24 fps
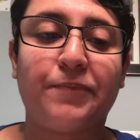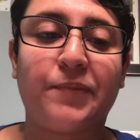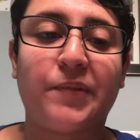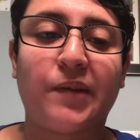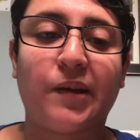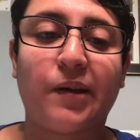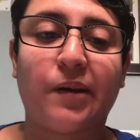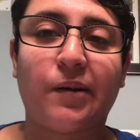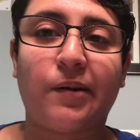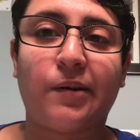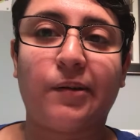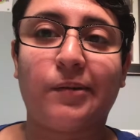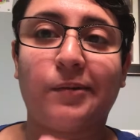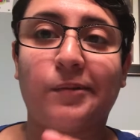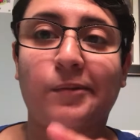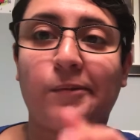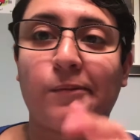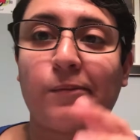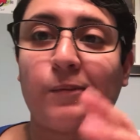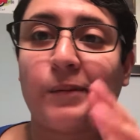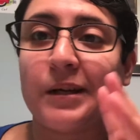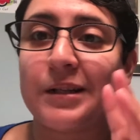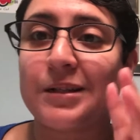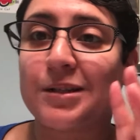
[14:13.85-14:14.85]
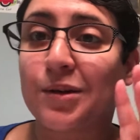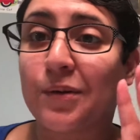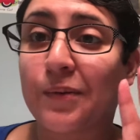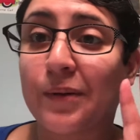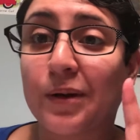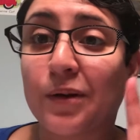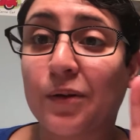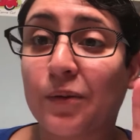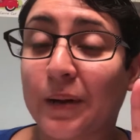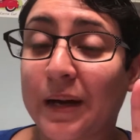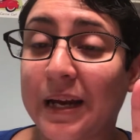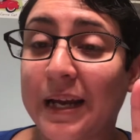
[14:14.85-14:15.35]
So it's
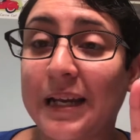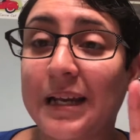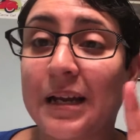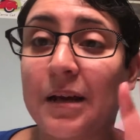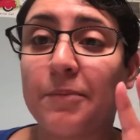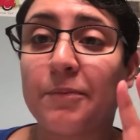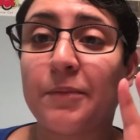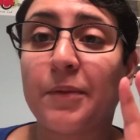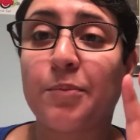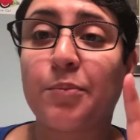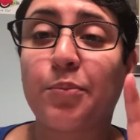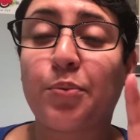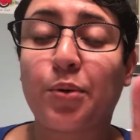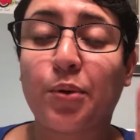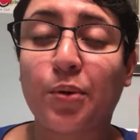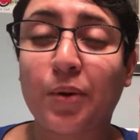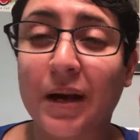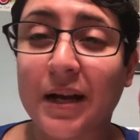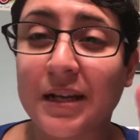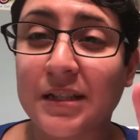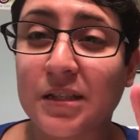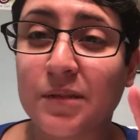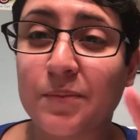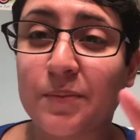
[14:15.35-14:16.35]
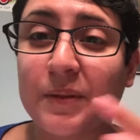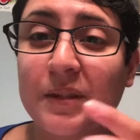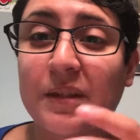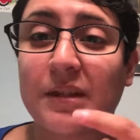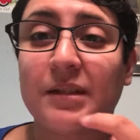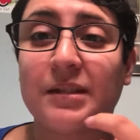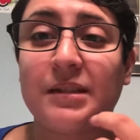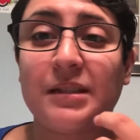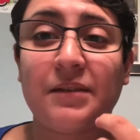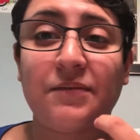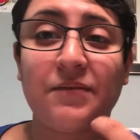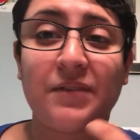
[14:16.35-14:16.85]
going great. I'm impressed with
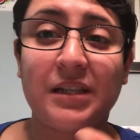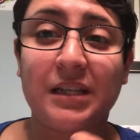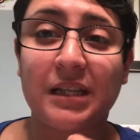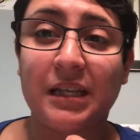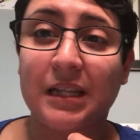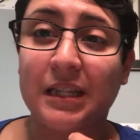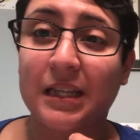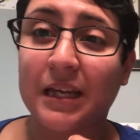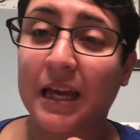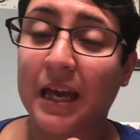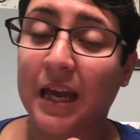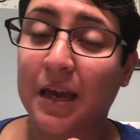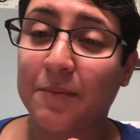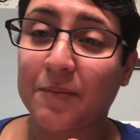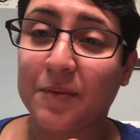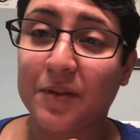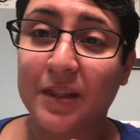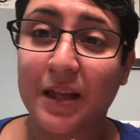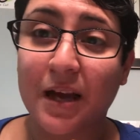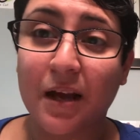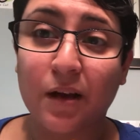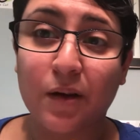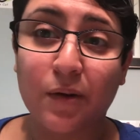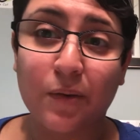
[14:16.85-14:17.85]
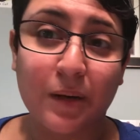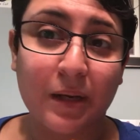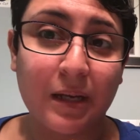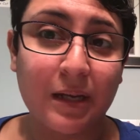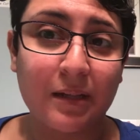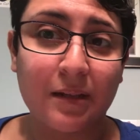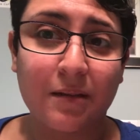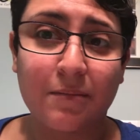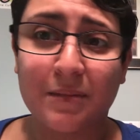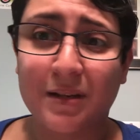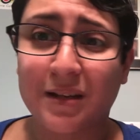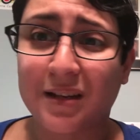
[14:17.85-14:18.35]
the DVD that came with that
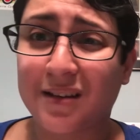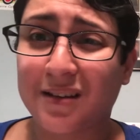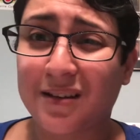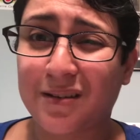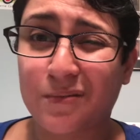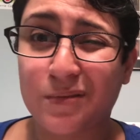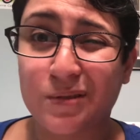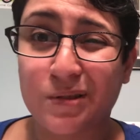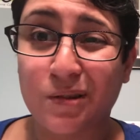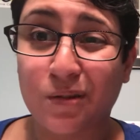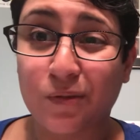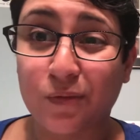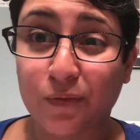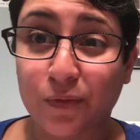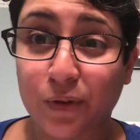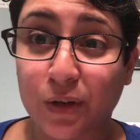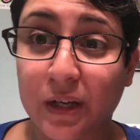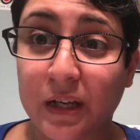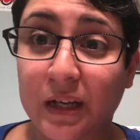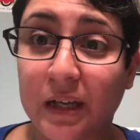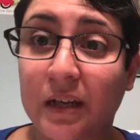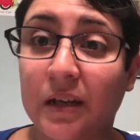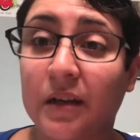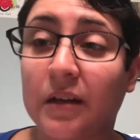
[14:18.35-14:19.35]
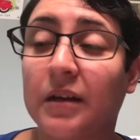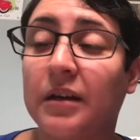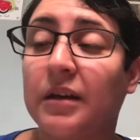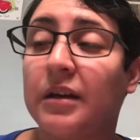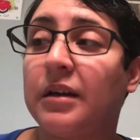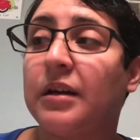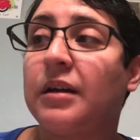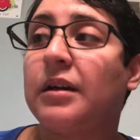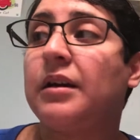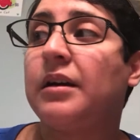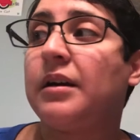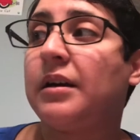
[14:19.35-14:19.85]
curriculum, and again, it was all free.
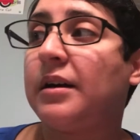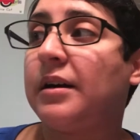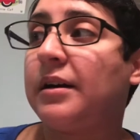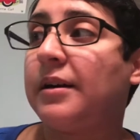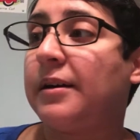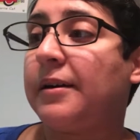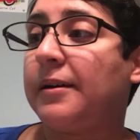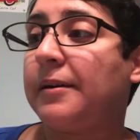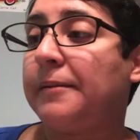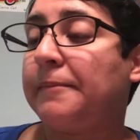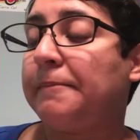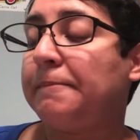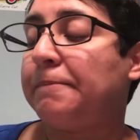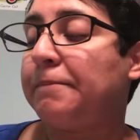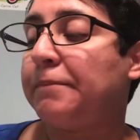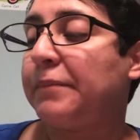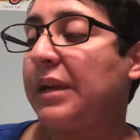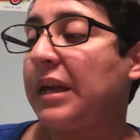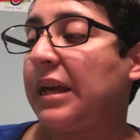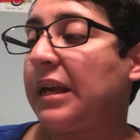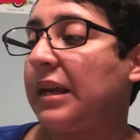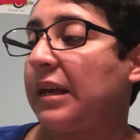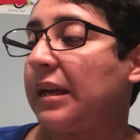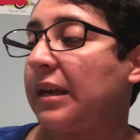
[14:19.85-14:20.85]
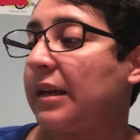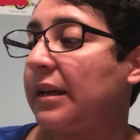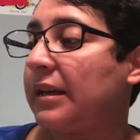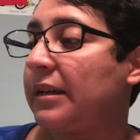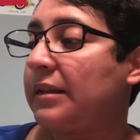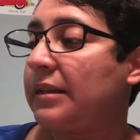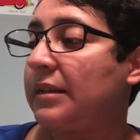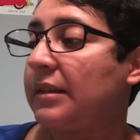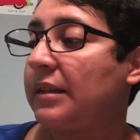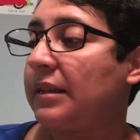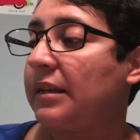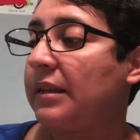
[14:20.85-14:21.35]
And
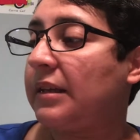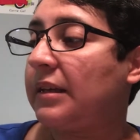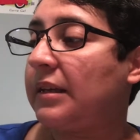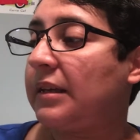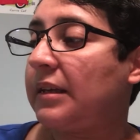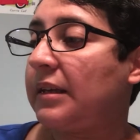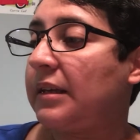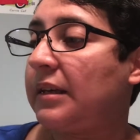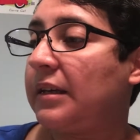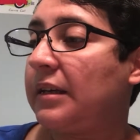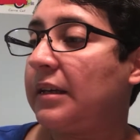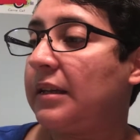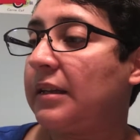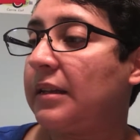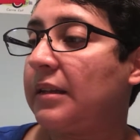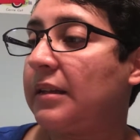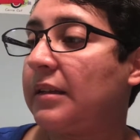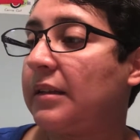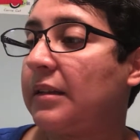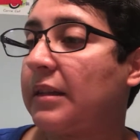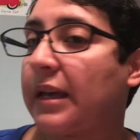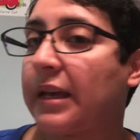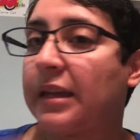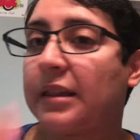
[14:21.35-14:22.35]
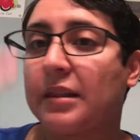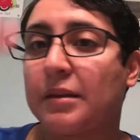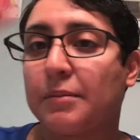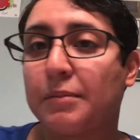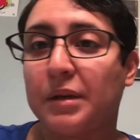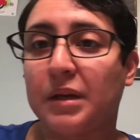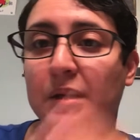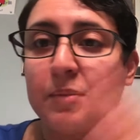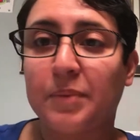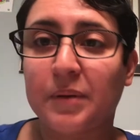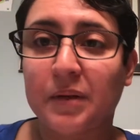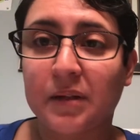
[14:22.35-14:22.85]
the
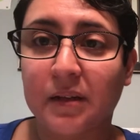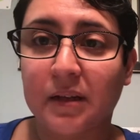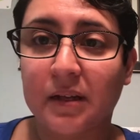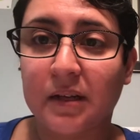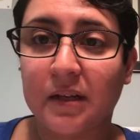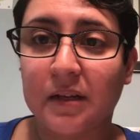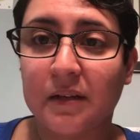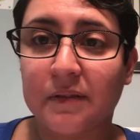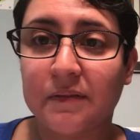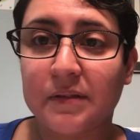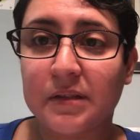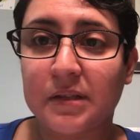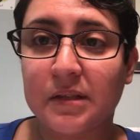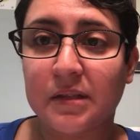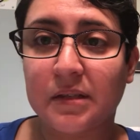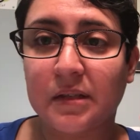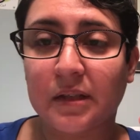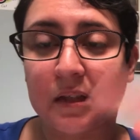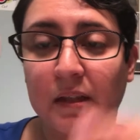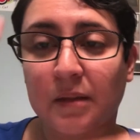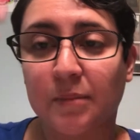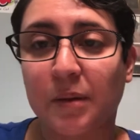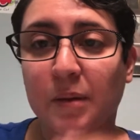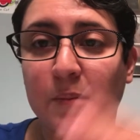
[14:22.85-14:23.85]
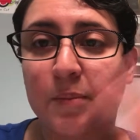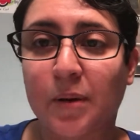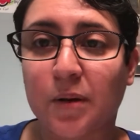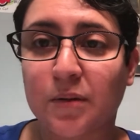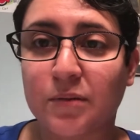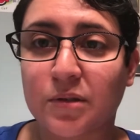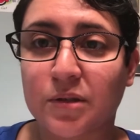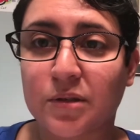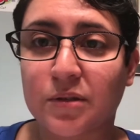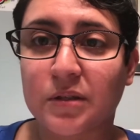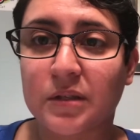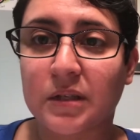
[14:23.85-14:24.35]
manipulatives, like the big
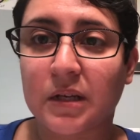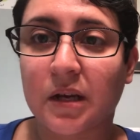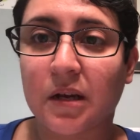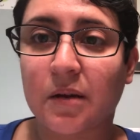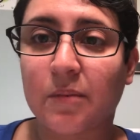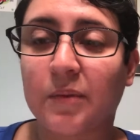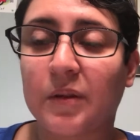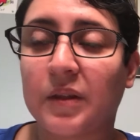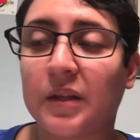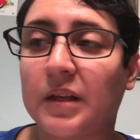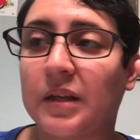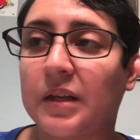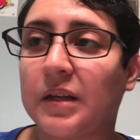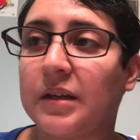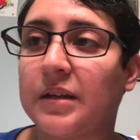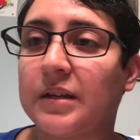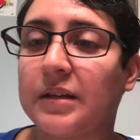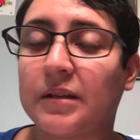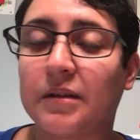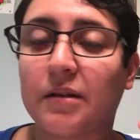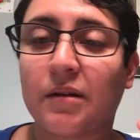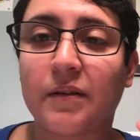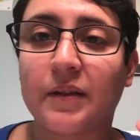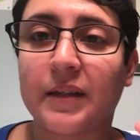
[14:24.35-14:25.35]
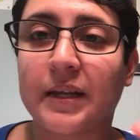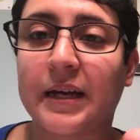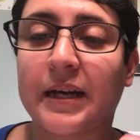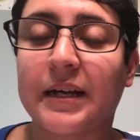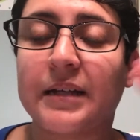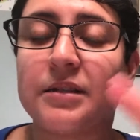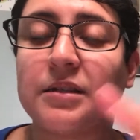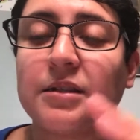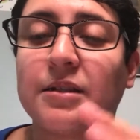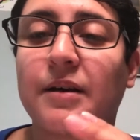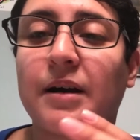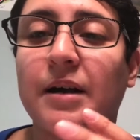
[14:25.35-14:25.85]
posters that come with it and all
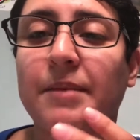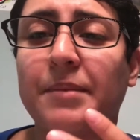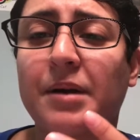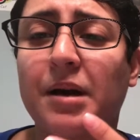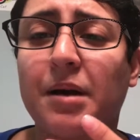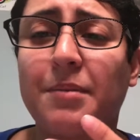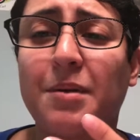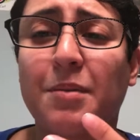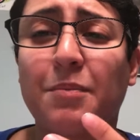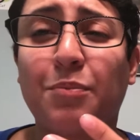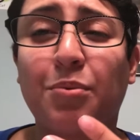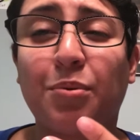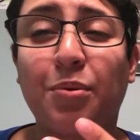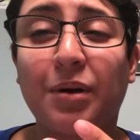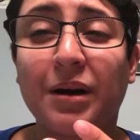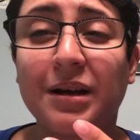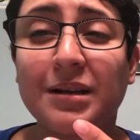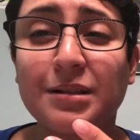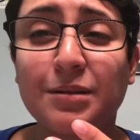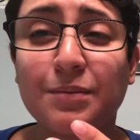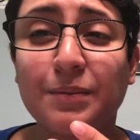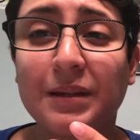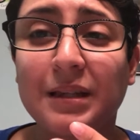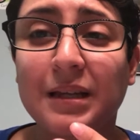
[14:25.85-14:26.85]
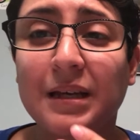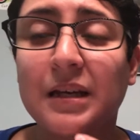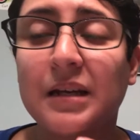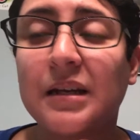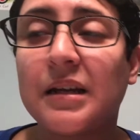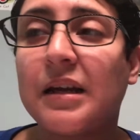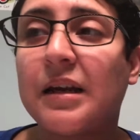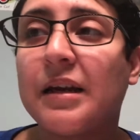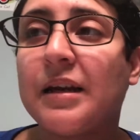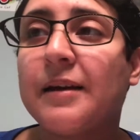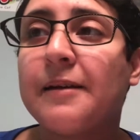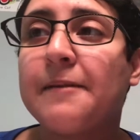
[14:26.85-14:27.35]
that. So I'm impressed with it.